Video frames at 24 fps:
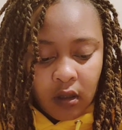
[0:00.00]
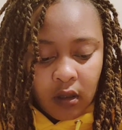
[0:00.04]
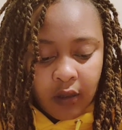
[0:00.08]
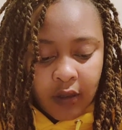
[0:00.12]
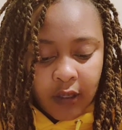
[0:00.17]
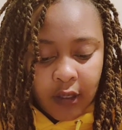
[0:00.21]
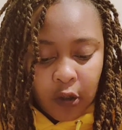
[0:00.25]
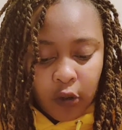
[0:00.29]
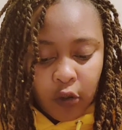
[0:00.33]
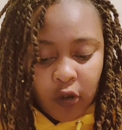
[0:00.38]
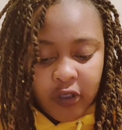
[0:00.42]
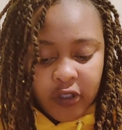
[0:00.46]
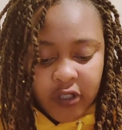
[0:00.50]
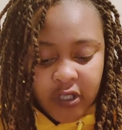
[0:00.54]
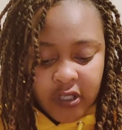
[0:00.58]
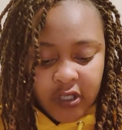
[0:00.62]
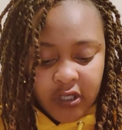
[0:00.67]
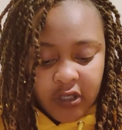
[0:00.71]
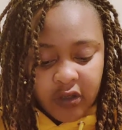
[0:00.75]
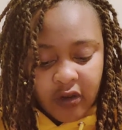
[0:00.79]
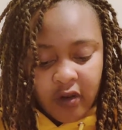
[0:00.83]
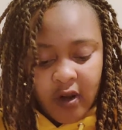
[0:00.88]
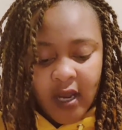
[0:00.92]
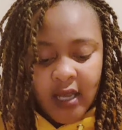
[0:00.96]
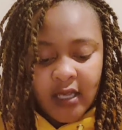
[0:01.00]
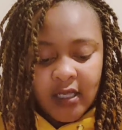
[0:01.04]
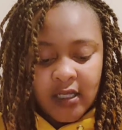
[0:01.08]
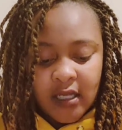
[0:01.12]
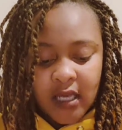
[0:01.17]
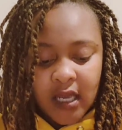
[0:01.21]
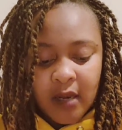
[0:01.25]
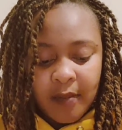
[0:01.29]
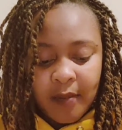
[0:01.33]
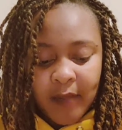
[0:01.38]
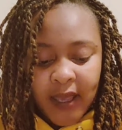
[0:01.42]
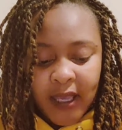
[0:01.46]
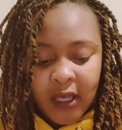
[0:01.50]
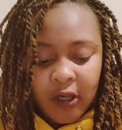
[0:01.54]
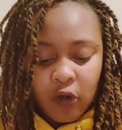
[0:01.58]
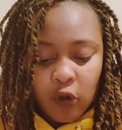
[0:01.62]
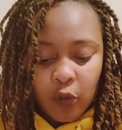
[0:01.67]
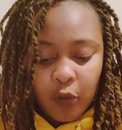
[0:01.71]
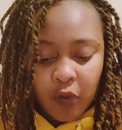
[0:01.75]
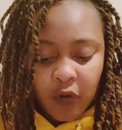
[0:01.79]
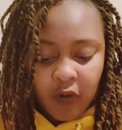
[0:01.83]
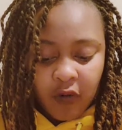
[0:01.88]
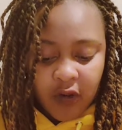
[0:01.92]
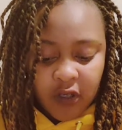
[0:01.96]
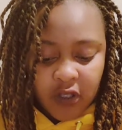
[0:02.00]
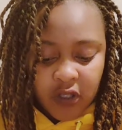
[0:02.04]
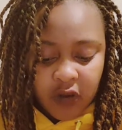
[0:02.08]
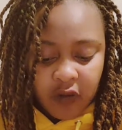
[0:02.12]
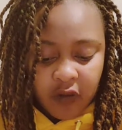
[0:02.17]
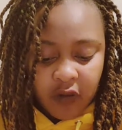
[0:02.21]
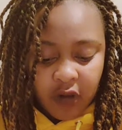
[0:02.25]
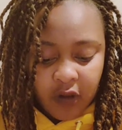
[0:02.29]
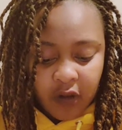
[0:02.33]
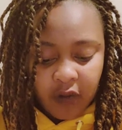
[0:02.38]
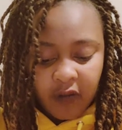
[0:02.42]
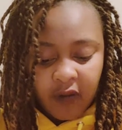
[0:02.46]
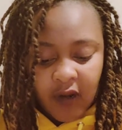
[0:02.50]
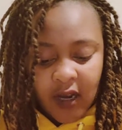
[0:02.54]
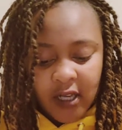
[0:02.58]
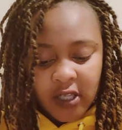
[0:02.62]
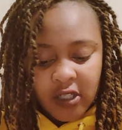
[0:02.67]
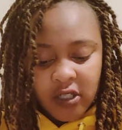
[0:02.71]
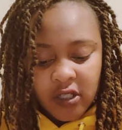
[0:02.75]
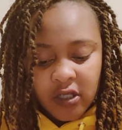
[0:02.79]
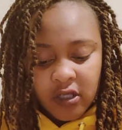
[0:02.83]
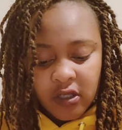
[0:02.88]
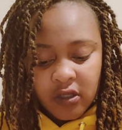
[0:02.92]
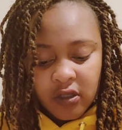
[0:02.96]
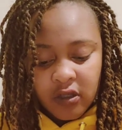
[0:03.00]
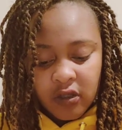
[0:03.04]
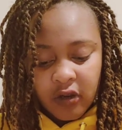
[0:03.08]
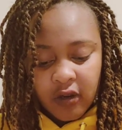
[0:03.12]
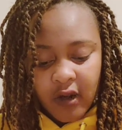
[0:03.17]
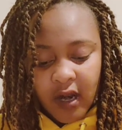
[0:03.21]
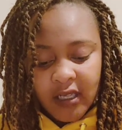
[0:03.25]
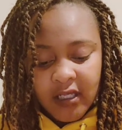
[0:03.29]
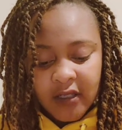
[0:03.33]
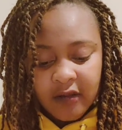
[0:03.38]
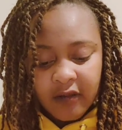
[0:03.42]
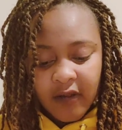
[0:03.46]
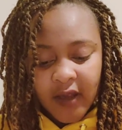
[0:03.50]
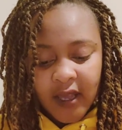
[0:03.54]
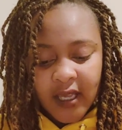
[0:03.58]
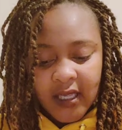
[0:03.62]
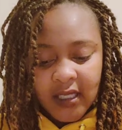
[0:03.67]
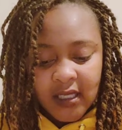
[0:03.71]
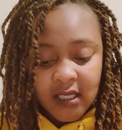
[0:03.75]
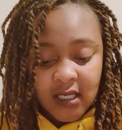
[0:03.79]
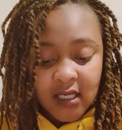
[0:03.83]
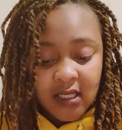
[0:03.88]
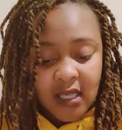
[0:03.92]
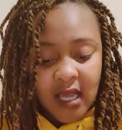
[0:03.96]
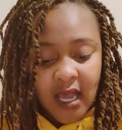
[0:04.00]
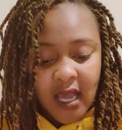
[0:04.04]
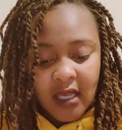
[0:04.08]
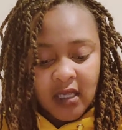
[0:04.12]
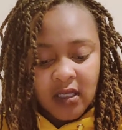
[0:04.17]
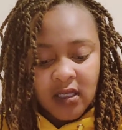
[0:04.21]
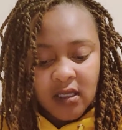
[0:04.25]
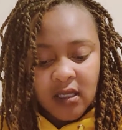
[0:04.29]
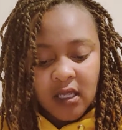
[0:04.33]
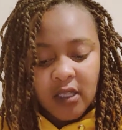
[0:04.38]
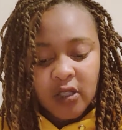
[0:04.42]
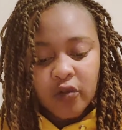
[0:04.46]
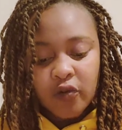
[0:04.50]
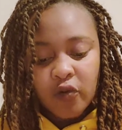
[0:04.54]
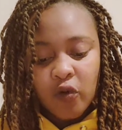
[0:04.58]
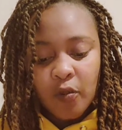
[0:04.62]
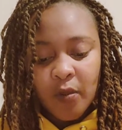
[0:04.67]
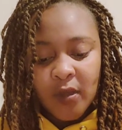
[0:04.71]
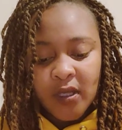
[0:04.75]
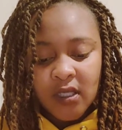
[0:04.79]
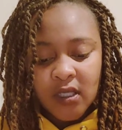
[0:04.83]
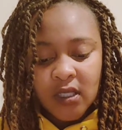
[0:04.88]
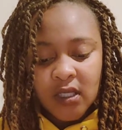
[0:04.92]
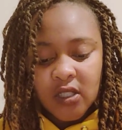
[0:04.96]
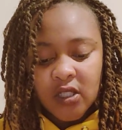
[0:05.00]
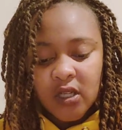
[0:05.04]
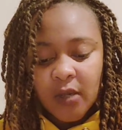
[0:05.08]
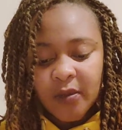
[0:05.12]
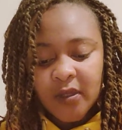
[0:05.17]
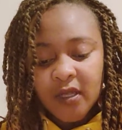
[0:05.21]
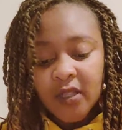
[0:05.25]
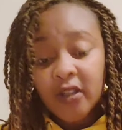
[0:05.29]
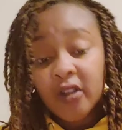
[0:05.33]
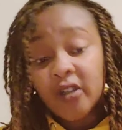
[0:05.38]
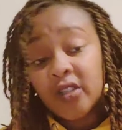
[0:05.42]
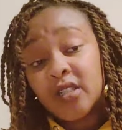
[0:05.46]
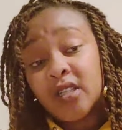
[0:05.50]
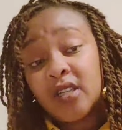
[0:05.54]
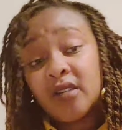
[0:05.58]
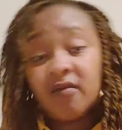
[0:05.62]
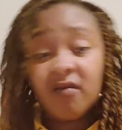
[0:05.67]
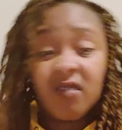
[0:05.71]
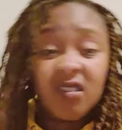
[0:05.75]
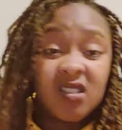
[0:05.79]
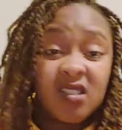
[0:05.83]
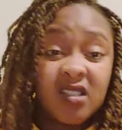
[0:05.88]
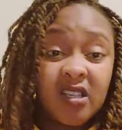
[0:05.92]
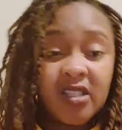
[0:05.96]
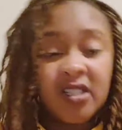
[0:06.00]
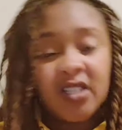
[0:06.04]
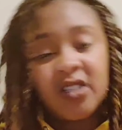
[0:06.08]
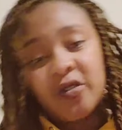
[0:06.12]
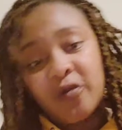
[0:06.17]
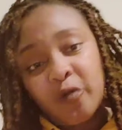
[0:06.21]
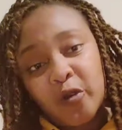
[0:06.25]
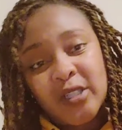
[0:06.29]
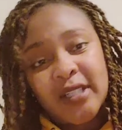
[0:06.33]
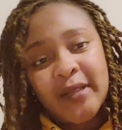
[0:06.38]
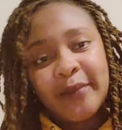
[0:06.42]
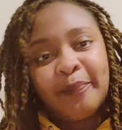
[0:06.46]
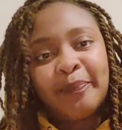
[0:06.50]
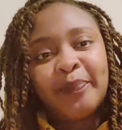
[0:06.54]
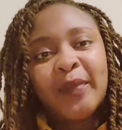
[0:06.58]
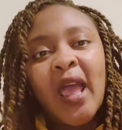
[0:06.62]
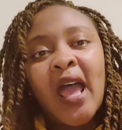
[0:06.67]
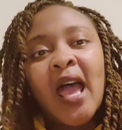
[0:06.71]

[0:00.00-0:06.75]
the Lord Jesus Christ and make no provision for the flesh to gratify its desires. That's Romans chapter 13, verse 13 to 14.